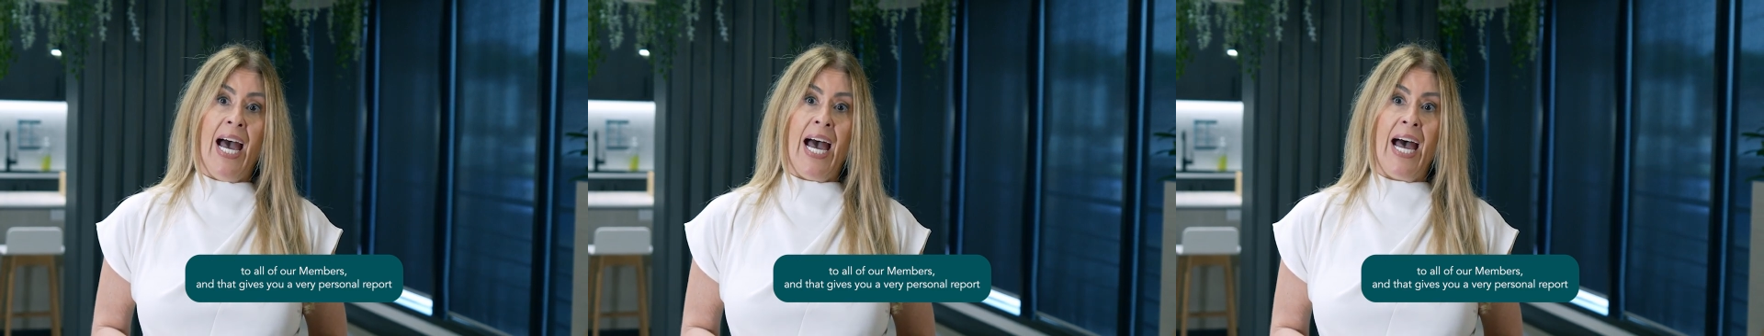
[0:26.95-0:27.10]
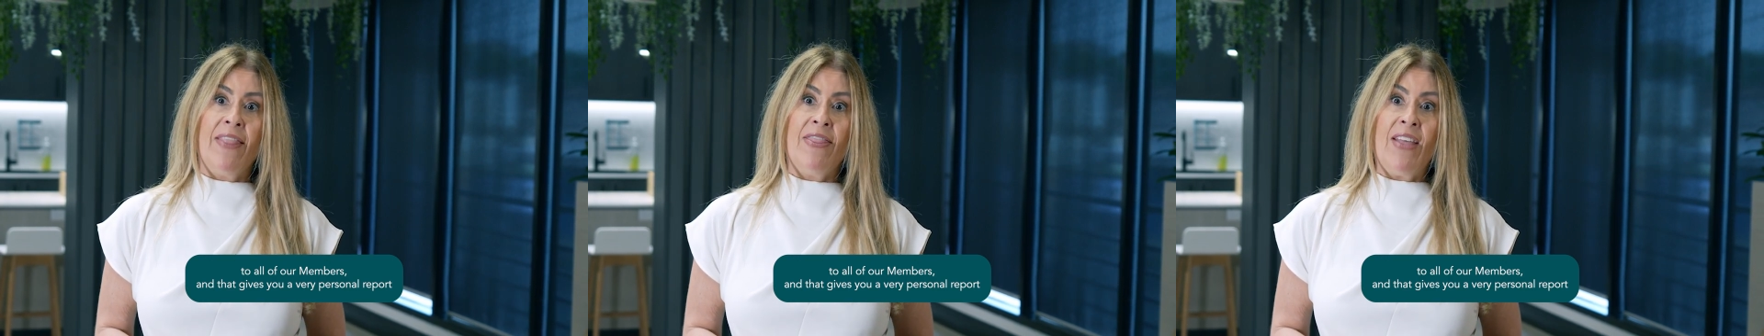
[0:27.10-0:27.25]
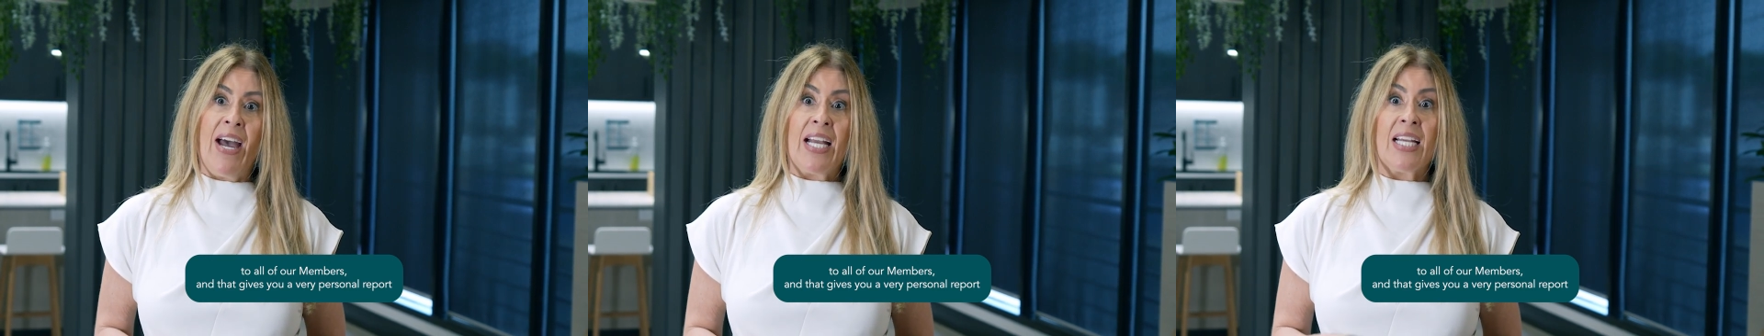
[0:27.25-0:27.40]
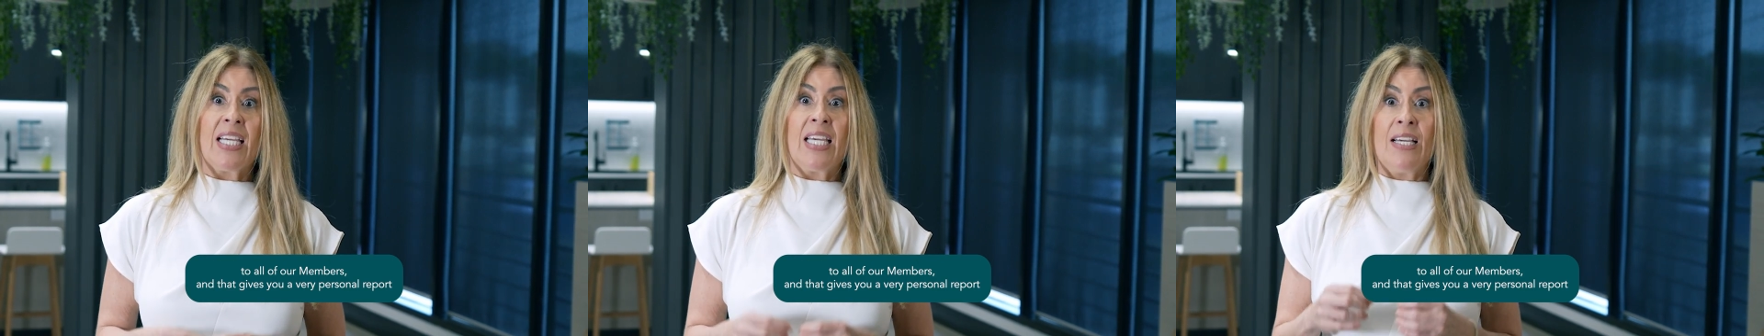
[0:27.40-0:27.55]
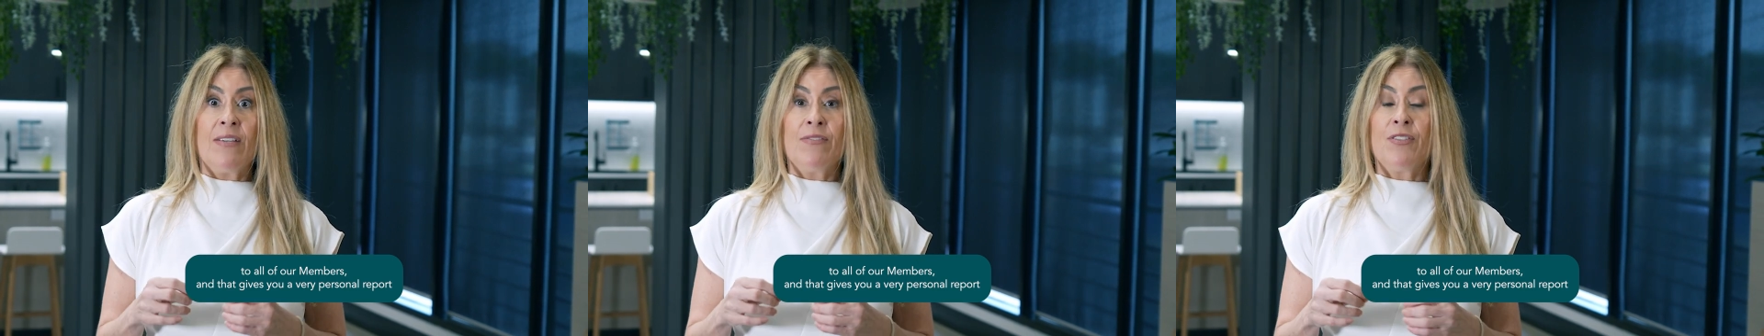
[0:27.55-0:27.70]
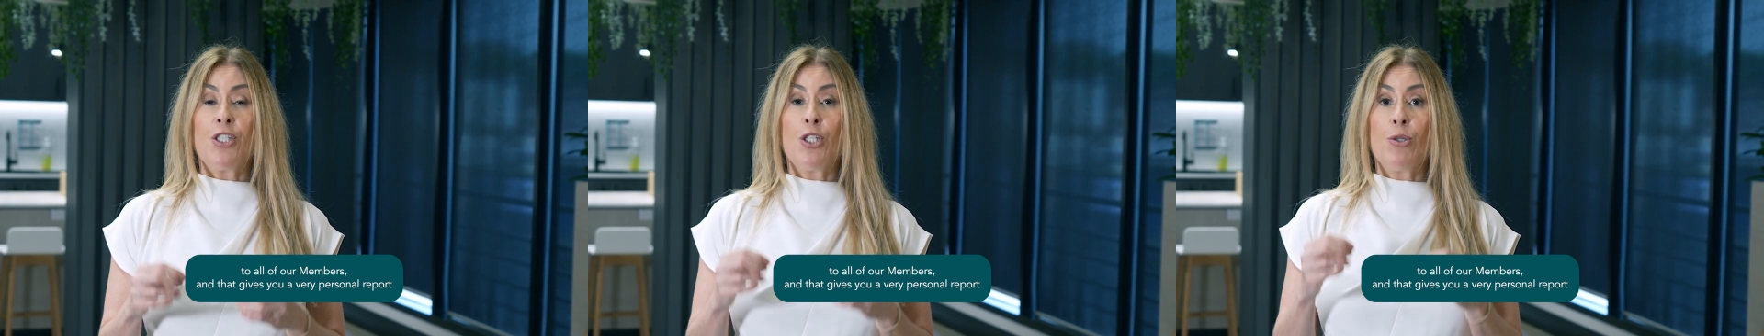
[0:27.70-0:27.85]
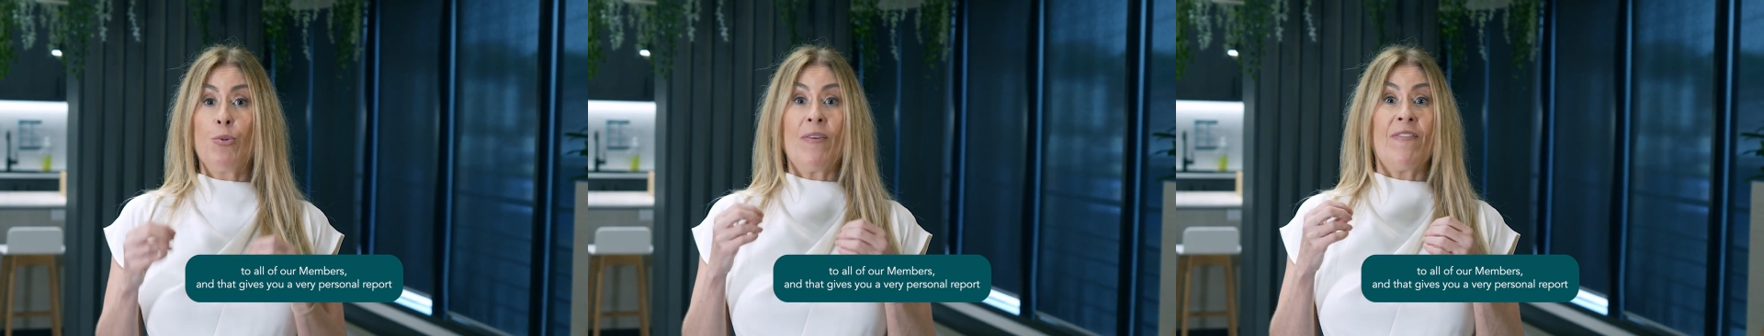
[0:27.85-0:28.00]
And that
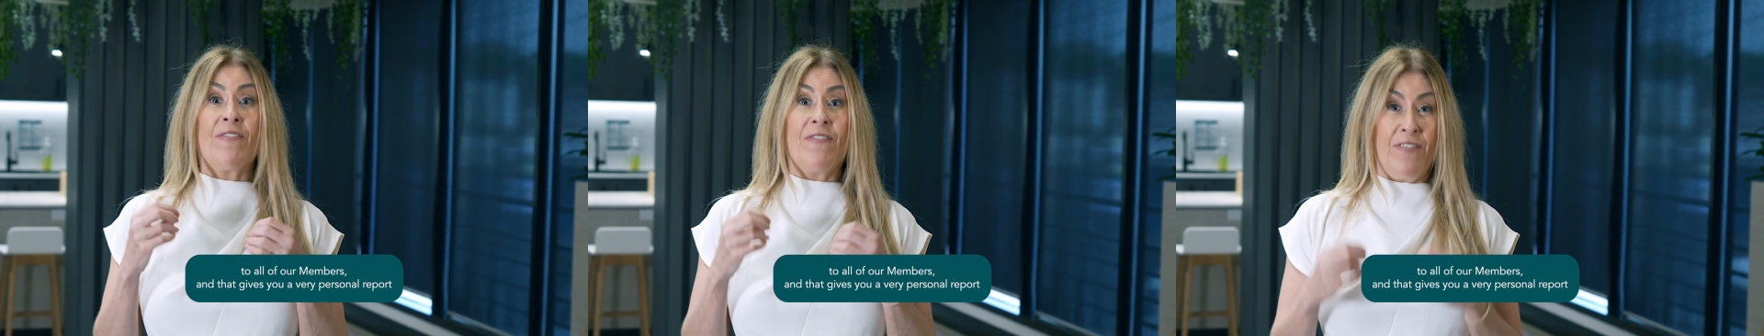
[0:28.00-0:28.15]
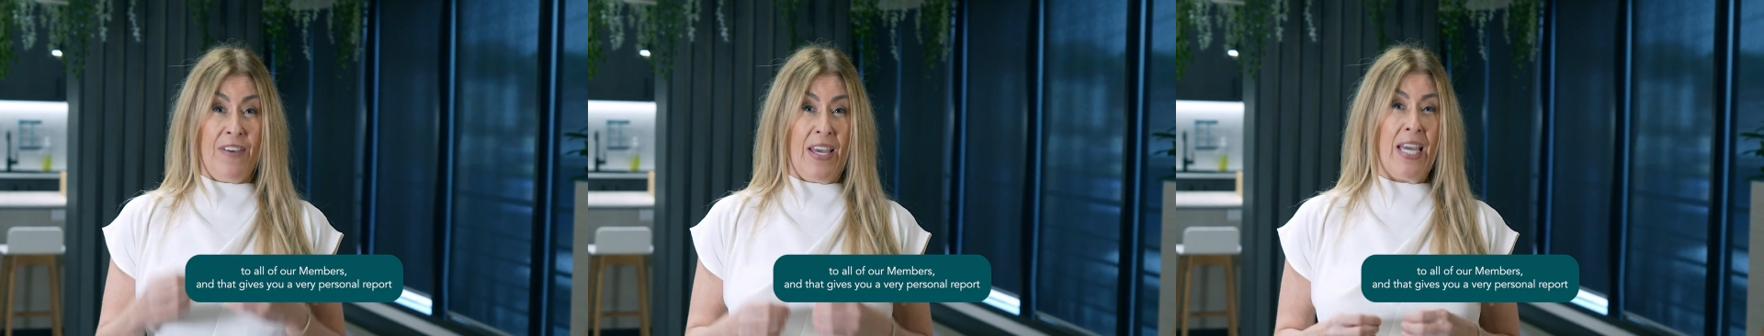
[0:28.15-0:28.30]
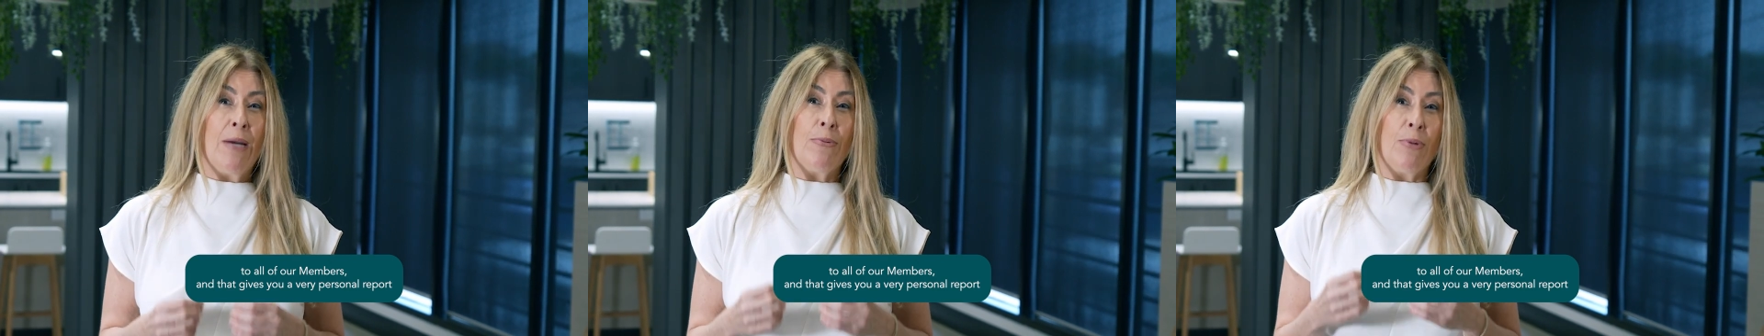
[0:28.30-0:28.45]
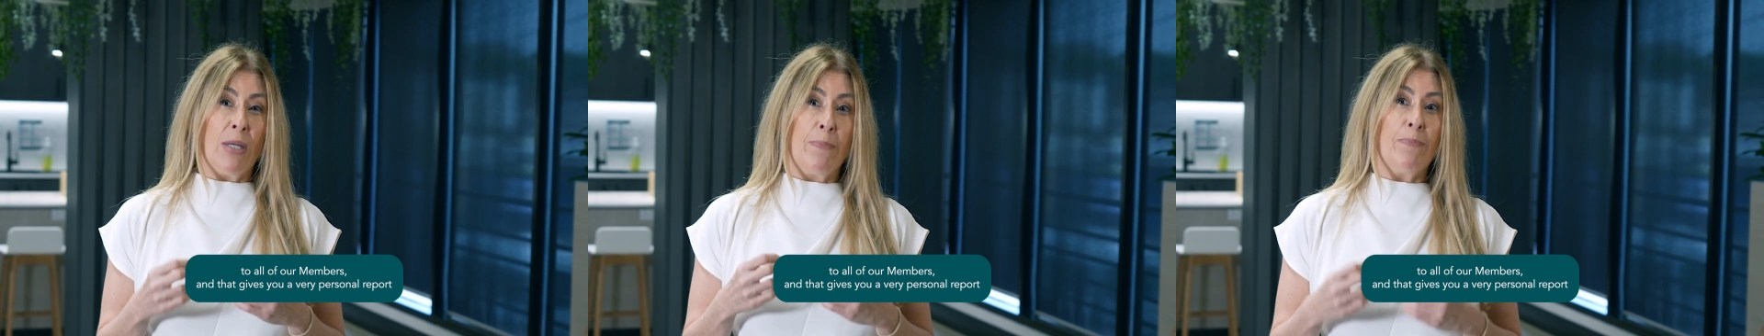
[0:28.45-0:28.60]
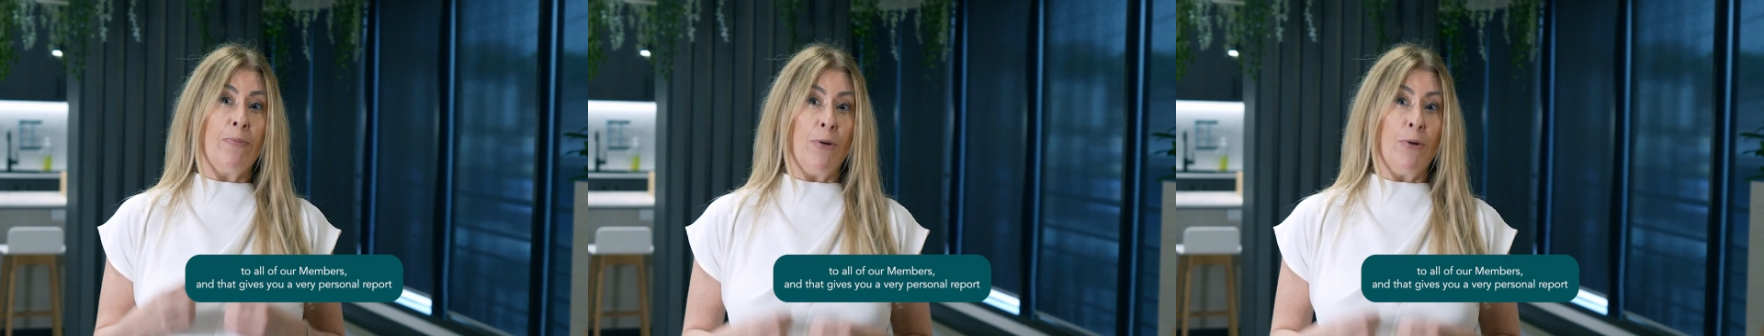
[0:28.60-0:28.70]
gives you a very